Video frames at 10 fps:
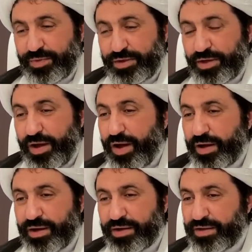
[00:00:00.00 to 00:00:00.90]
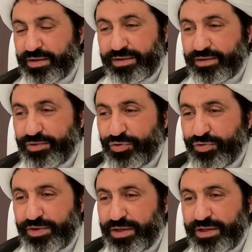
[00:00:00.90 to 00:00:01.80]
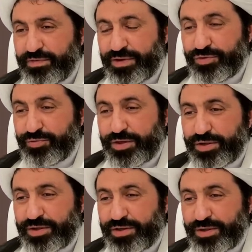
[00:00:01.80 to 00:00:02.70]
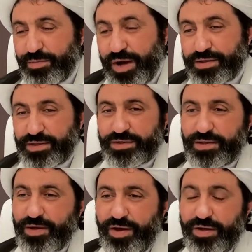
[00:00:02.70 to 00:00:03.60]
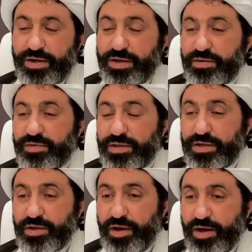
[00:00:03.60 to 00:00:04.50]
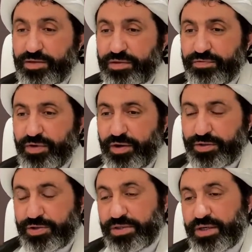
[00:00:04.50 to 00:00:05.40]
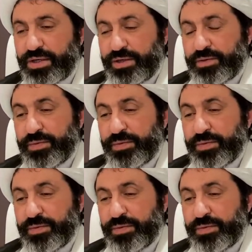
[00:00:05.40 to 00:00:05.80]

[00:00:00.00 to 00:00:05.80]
But in akhirah, you don't need even to be reminded. In akhirah, when the light of knowledge is there,